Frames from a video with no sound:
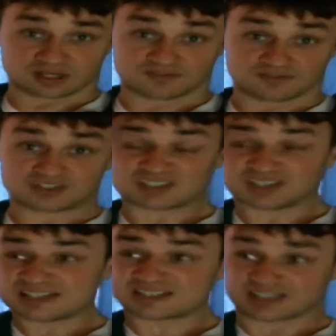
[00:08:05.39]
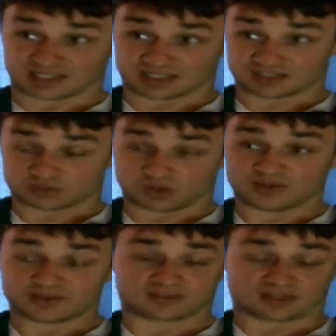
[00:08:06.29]
of just listening to all
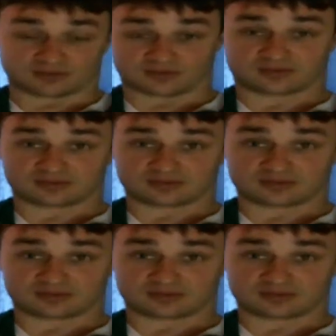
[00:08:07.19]
these sounds.